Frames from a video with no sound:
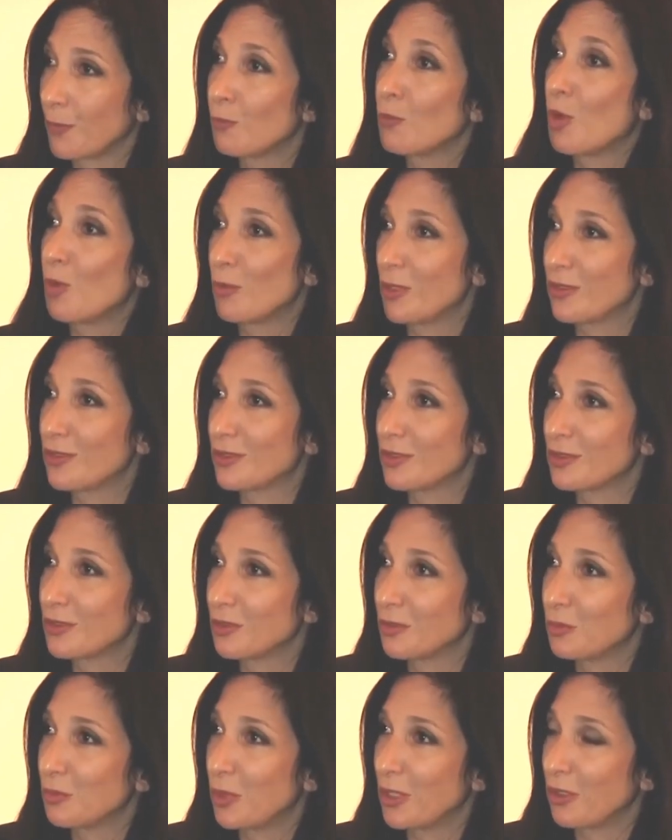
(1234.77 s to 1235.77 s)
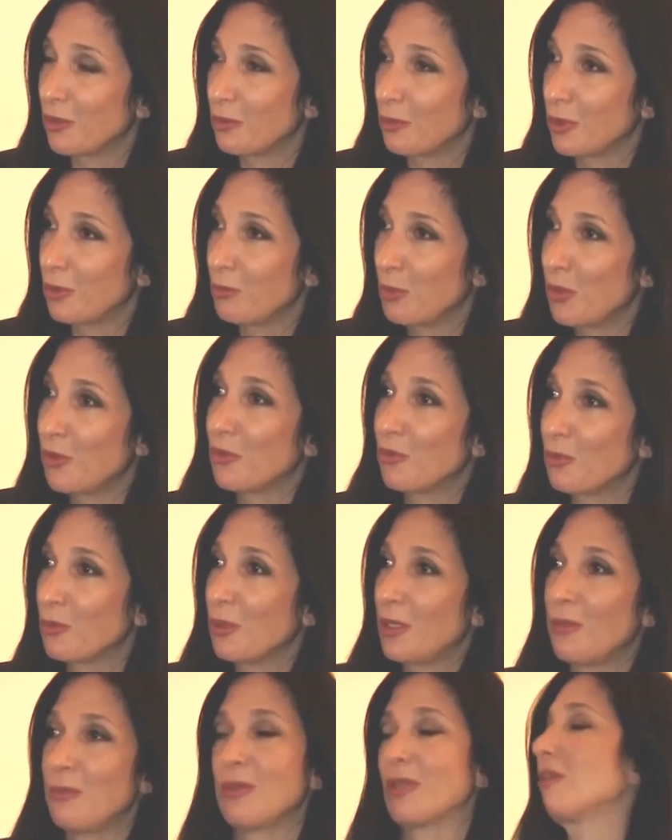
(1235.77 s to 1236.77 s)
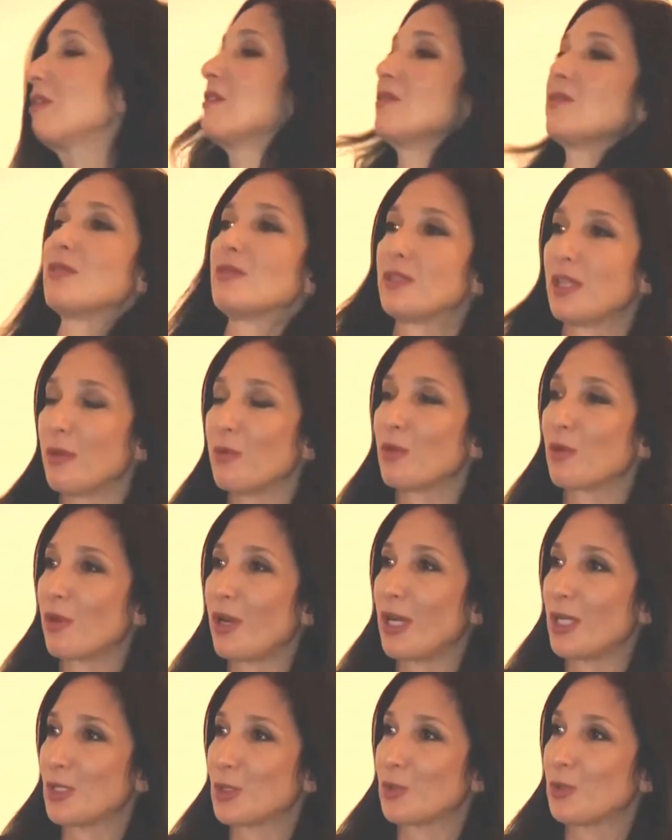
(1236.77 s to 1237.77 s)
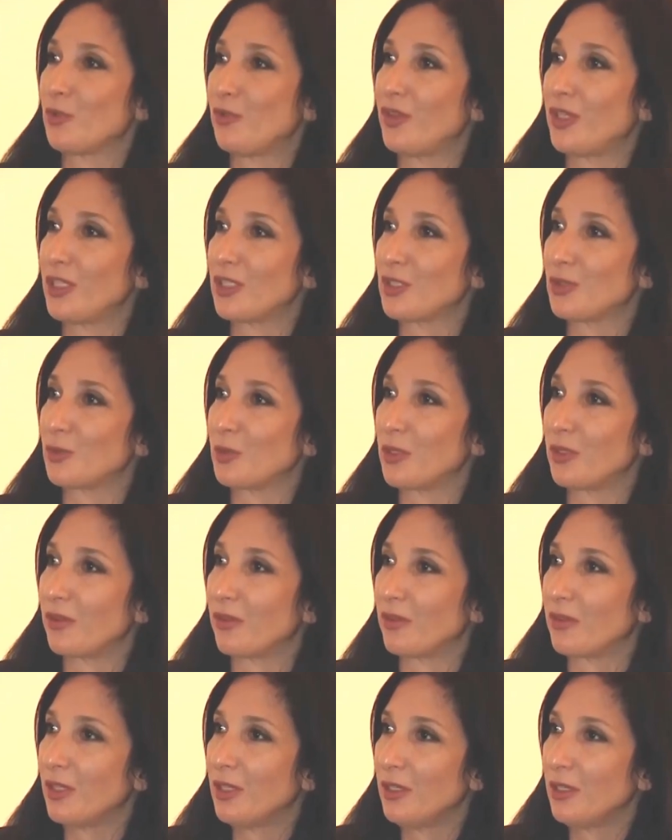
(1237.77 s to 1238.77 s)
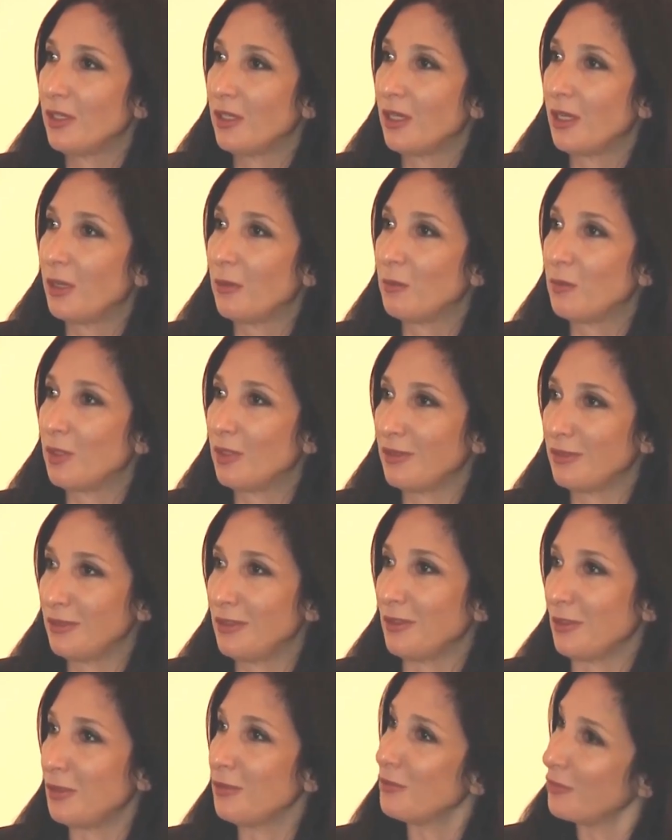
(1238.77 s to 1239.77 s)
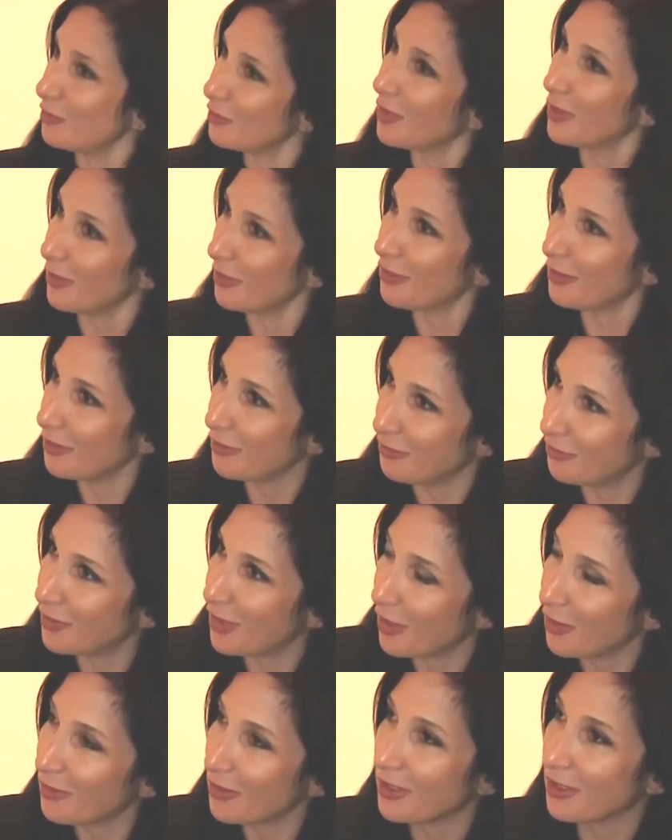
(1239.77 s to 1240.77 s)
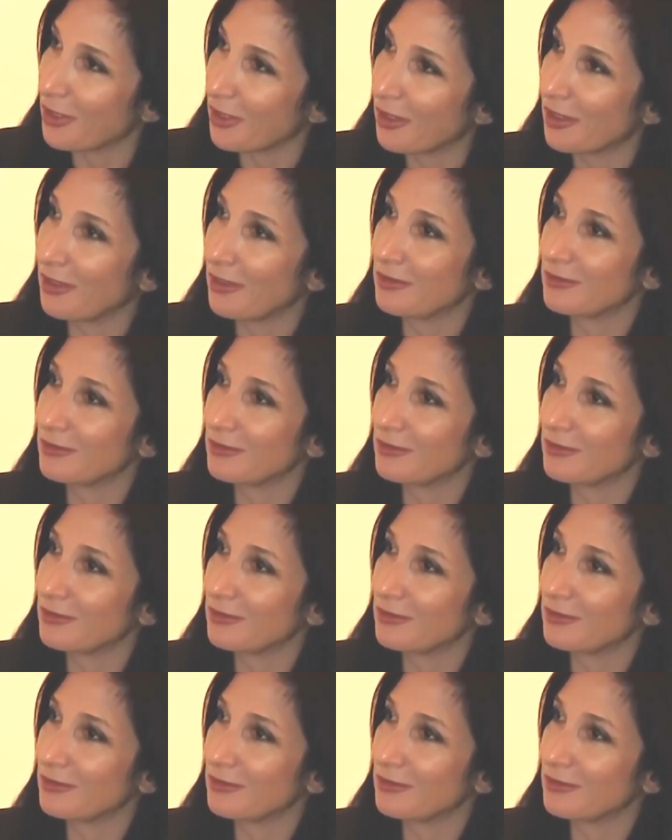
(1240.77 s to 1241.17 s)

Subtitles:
moments, where both Republicans and Democrats were faced with a very